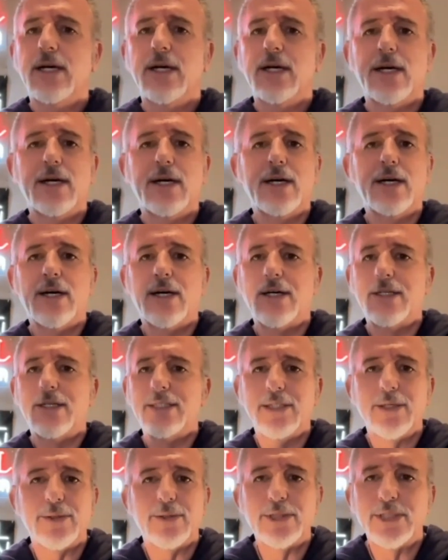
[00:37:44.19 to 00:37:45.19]
uh,
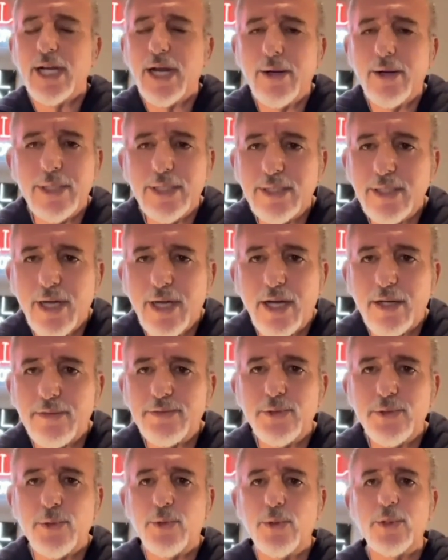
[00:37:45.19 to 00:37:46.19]
you know, a charity
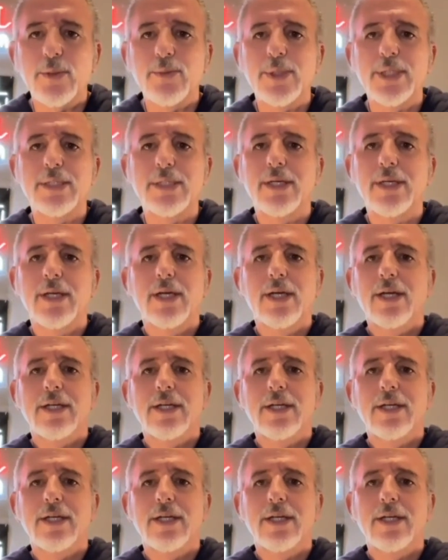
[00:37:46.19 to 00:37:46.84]
golf tournament.